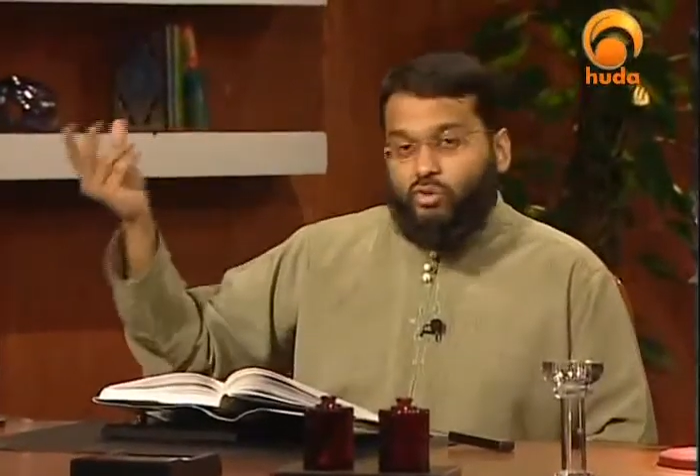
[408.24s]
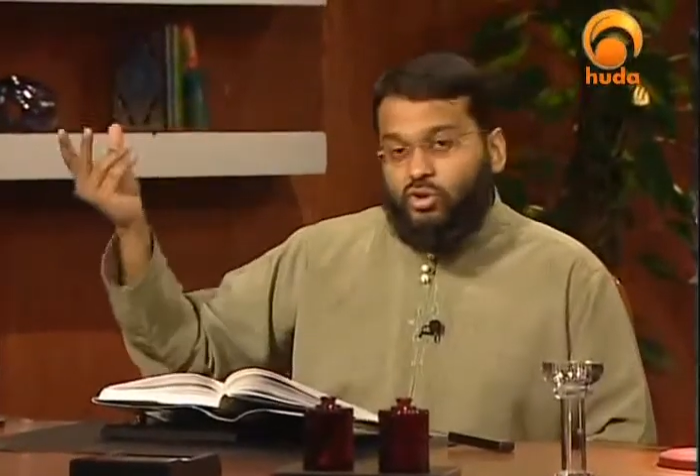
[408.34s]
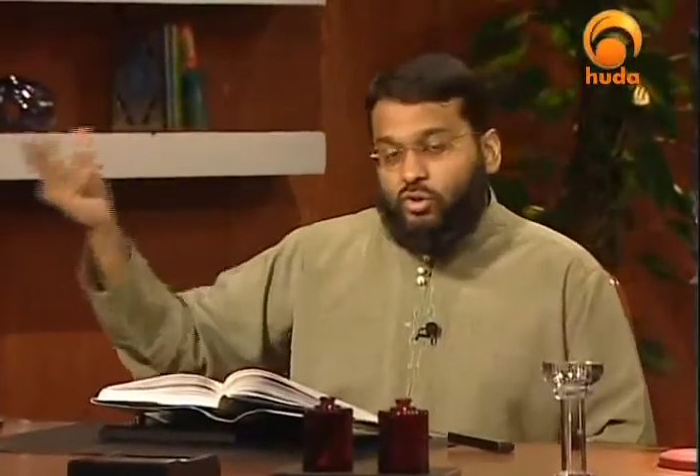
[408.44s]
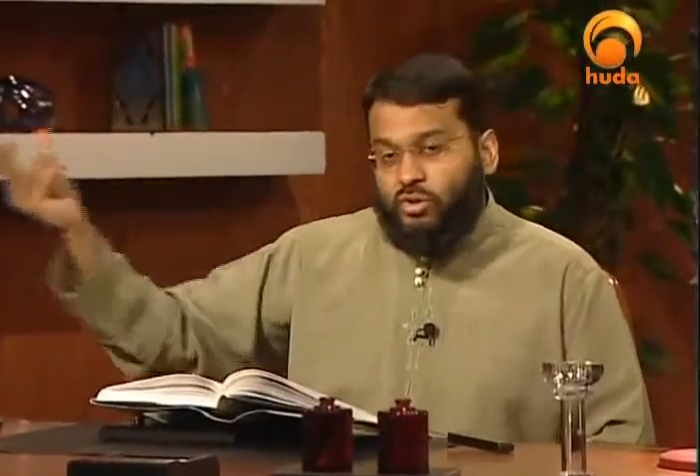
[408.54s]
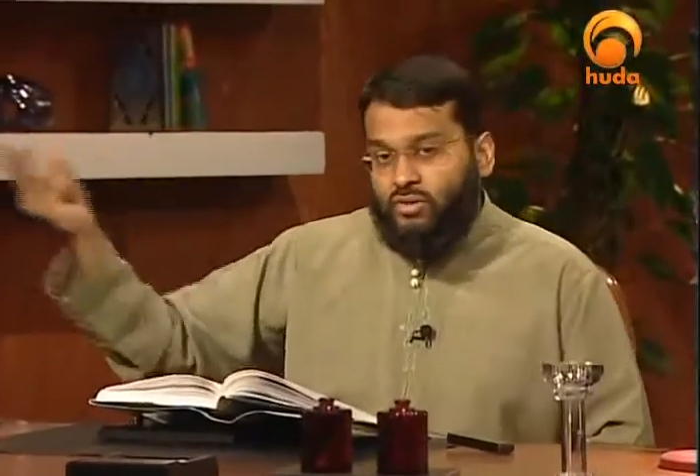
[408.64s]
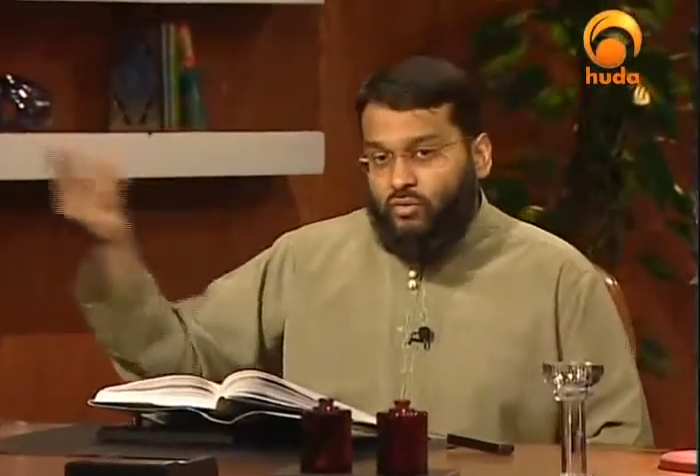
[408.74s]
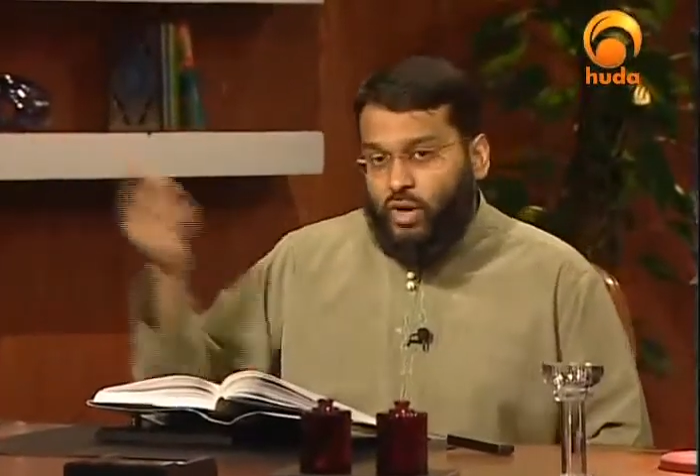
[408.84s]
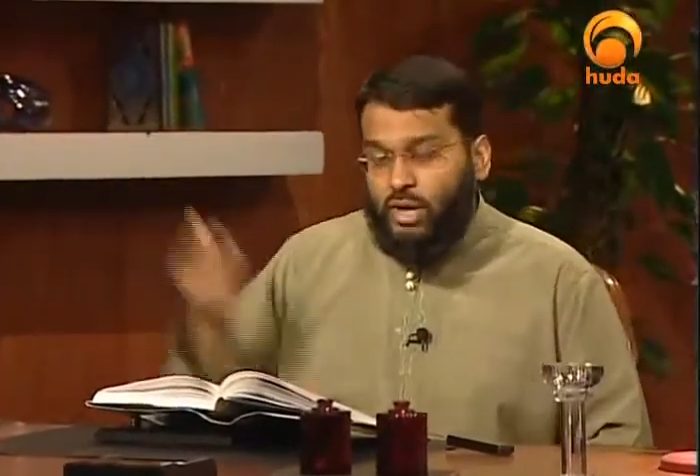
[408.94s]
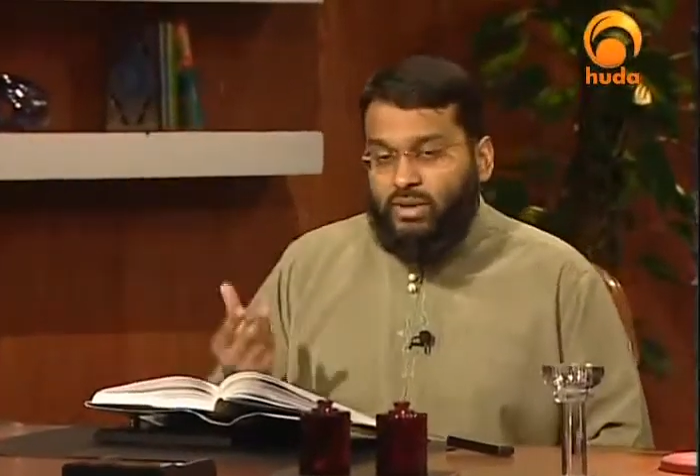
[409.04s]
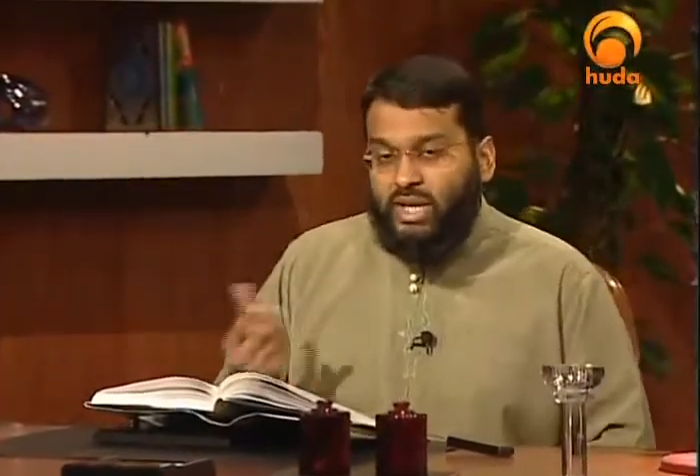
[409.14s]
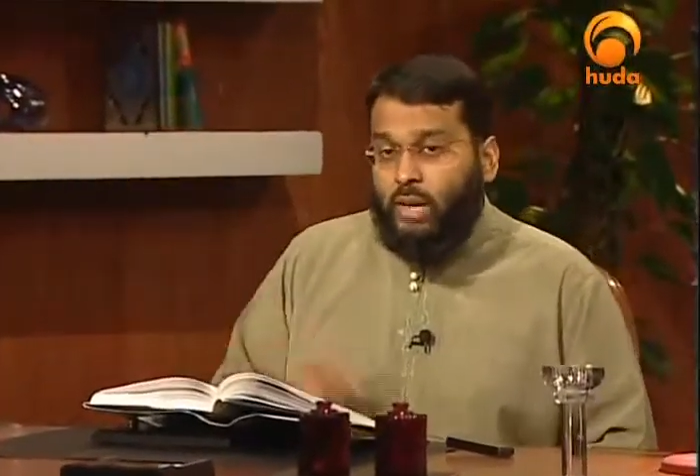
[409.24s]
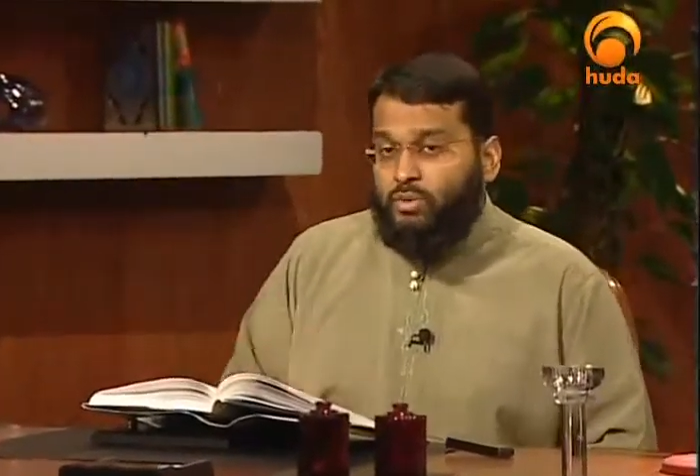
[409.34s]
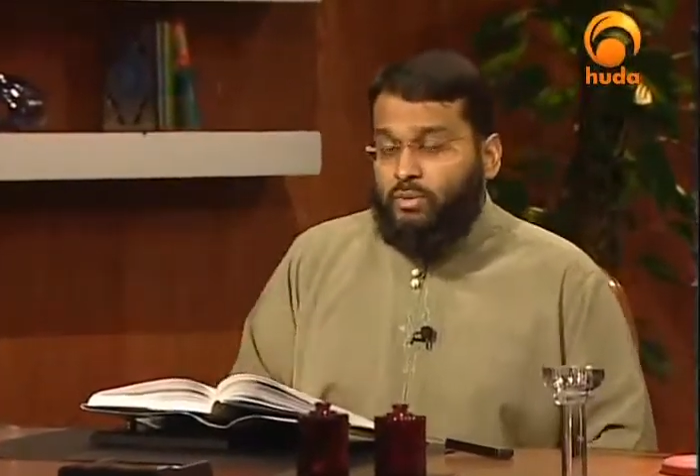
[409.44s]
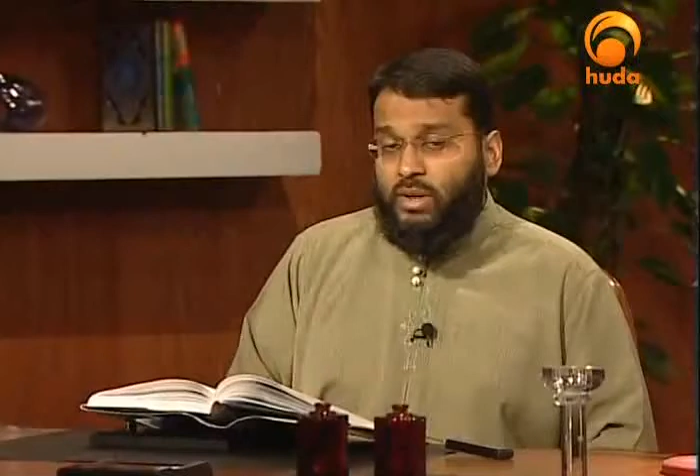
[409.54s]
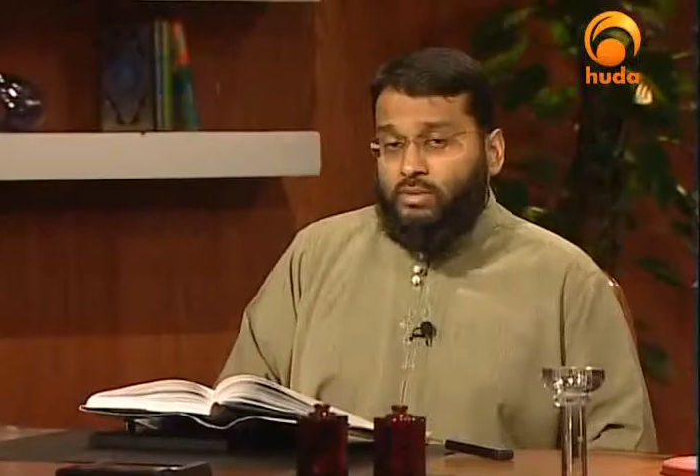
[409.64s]
prisoners of war had been
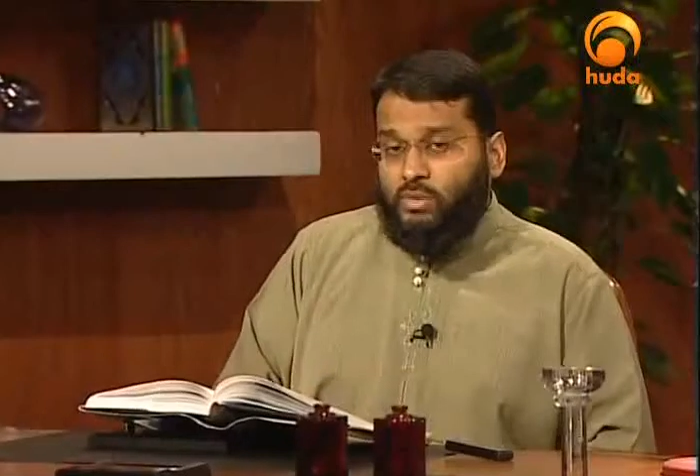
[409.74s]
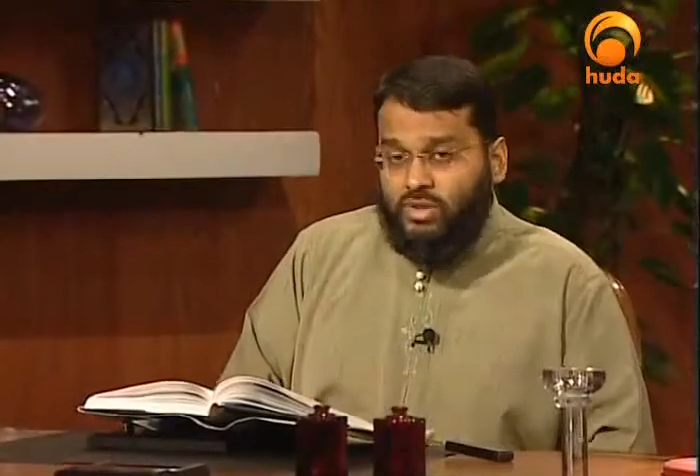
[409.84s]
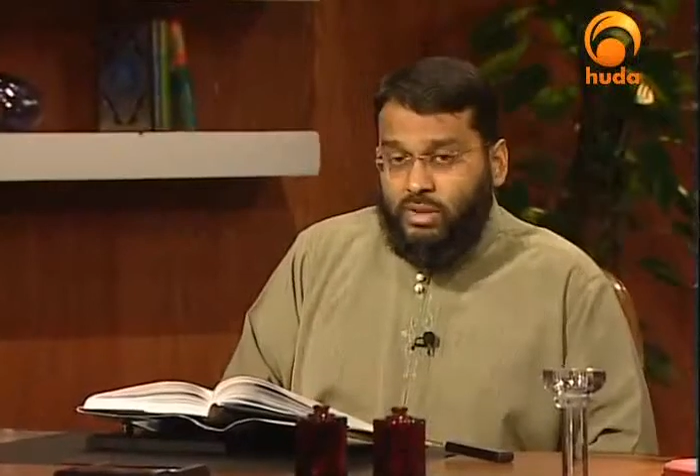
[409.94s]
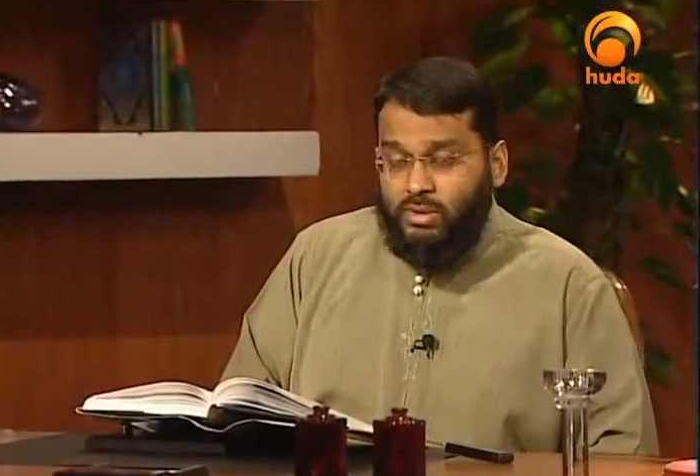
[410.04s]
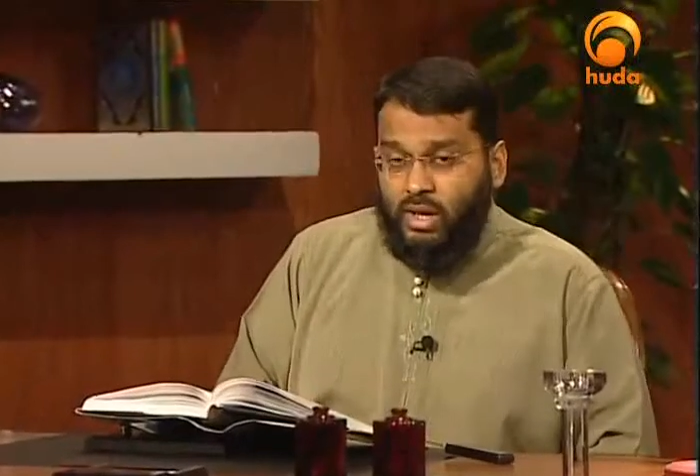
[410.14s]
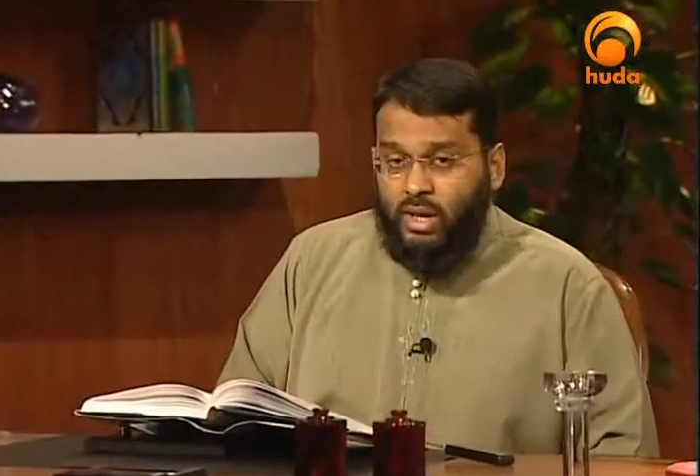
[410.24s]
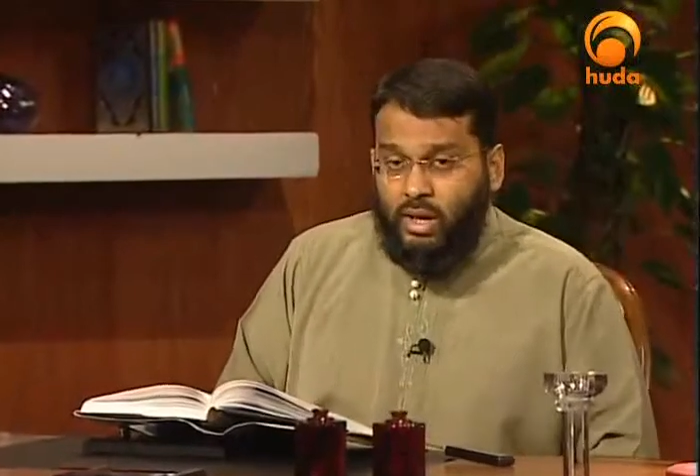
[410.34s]
captured by the Muslims